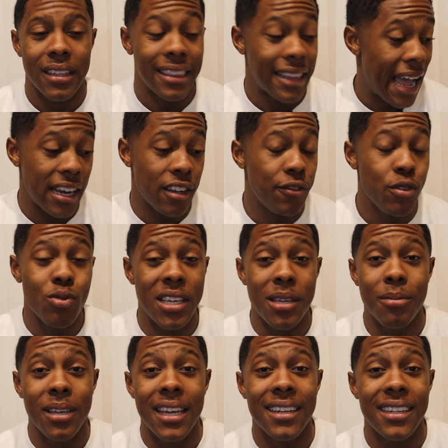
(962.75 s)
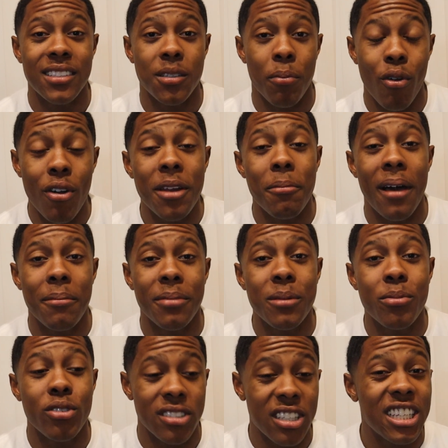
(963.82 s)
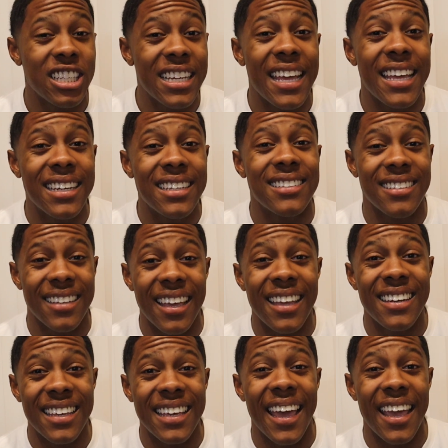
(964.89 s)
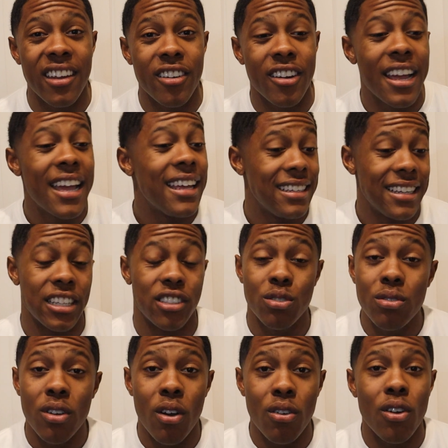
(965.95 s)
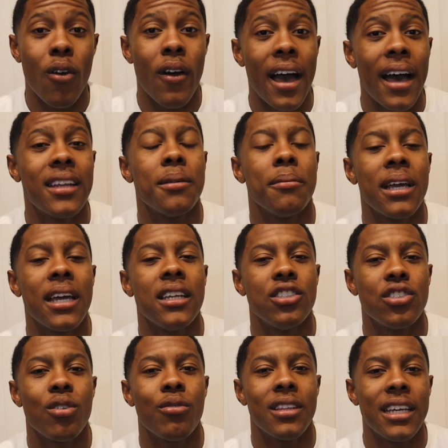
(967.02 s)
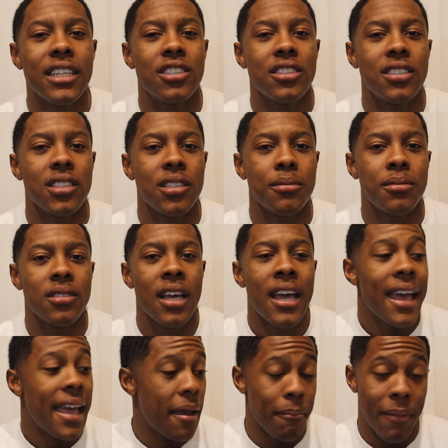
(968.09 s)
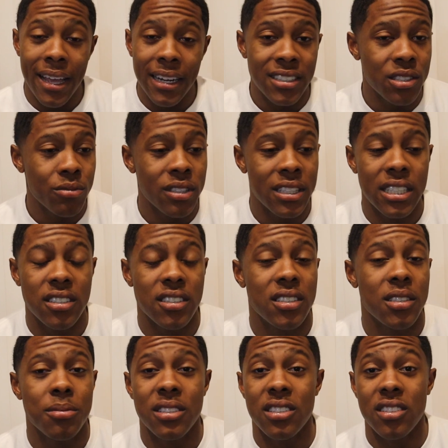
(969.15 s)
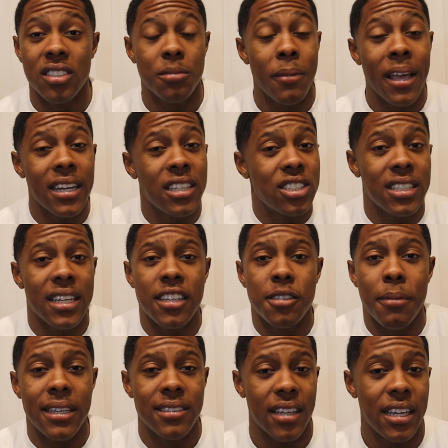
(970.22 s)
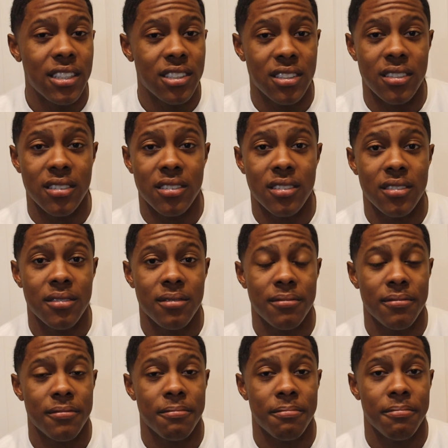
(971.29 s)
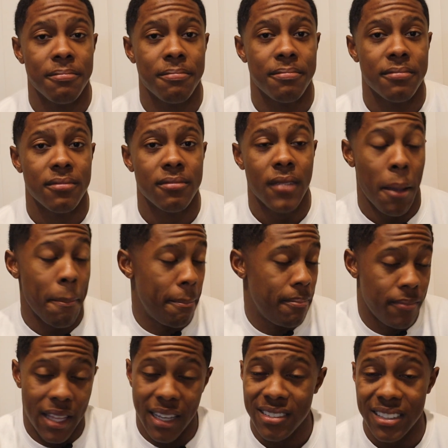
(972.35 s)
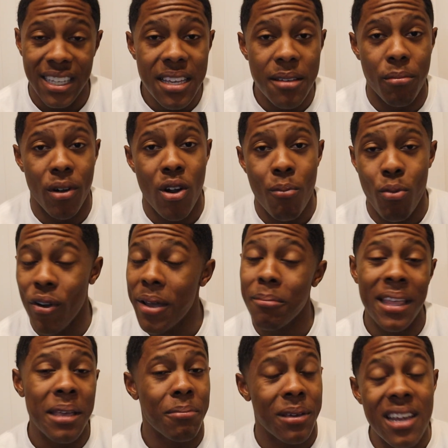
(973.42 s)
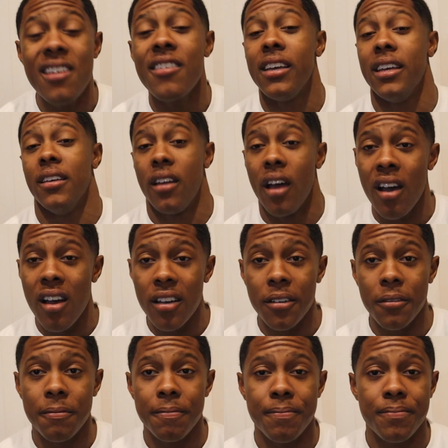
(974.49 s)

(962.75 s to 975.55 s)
Not if you keep getting disappointed by people is a good indi indicator that you don't know how to manage your relationships. And managing relationships is just managing expectations. That's it, bro. Point blank, period, dog.